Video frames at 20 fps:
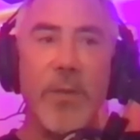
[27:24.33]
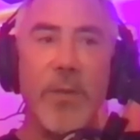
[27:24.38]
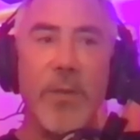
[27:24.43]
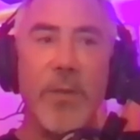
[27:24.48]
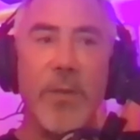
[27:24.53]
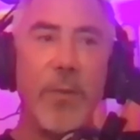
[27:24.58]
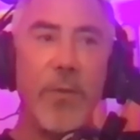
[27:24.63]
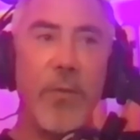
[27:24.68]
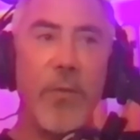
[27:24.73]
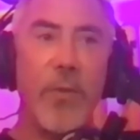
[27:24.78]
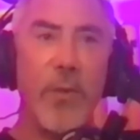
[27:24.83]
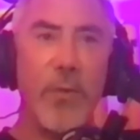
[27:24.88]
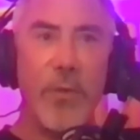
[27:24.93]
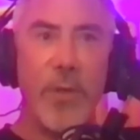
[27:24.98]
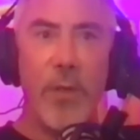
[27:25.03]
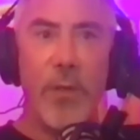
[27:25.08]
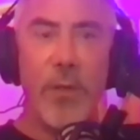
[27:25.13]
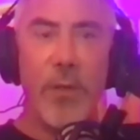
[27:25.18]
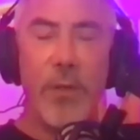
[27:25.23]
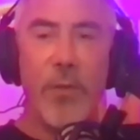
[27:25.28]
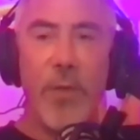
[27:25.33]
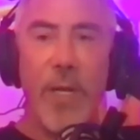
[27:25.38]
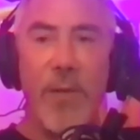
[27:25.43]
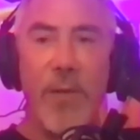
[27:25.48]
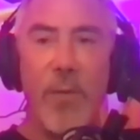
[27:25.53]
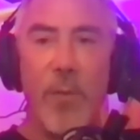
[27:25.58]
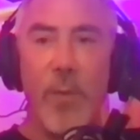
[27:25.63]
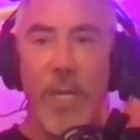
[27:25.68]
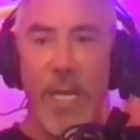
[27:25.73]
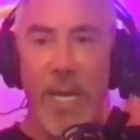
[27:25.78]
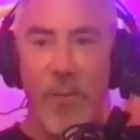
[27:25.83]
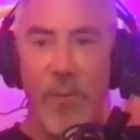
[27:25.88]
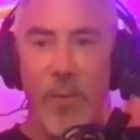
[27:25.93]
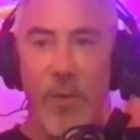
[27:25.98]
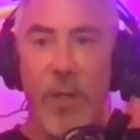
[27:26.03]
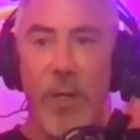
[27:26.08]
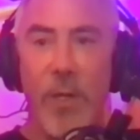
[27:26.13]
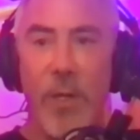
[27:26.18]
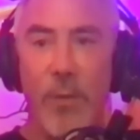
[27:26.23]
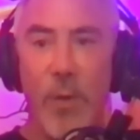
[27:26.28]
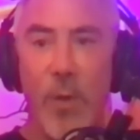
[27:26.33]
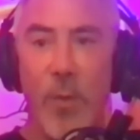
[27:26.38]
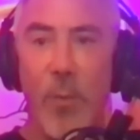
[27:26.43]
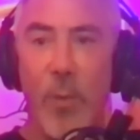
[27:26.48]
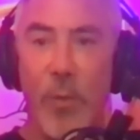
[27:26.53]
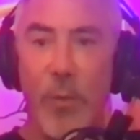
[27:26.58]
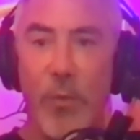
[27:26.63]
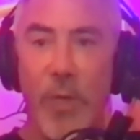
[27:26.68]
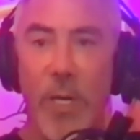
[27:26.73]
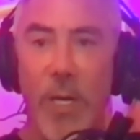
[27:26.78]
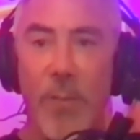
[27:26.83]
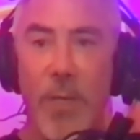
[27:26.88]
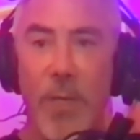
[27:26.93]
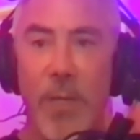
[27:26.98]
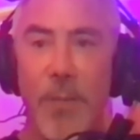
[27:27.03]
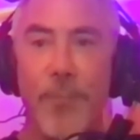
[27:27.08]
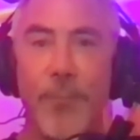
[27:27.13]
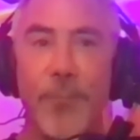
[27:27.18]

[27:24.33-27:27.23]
especially if they're starting to travel. We have one called No More Drama.